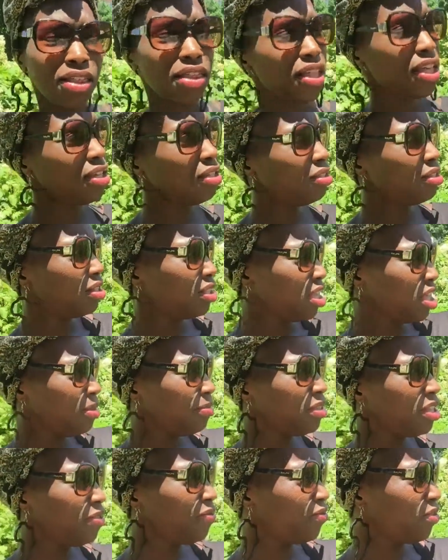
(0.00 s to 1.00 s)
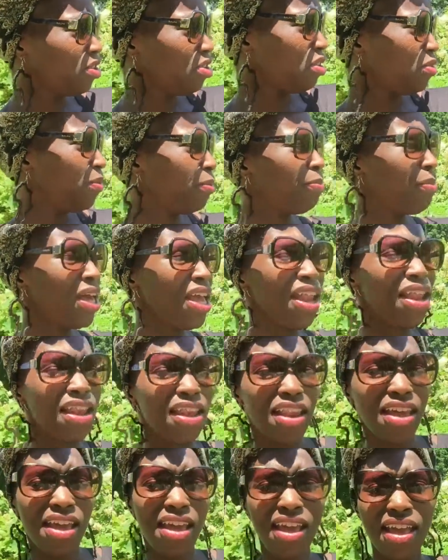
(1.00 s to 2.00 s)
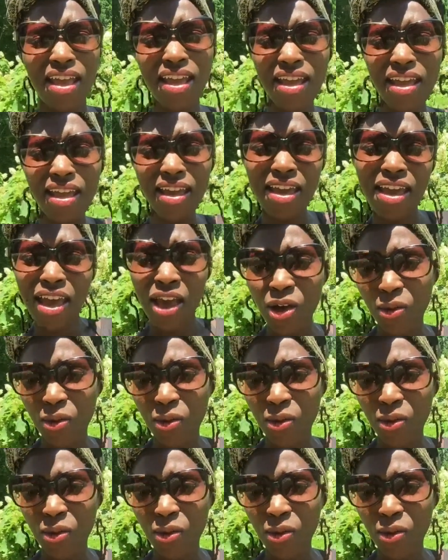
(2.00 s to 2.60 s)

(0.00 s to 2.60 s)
there's something wrong with my line.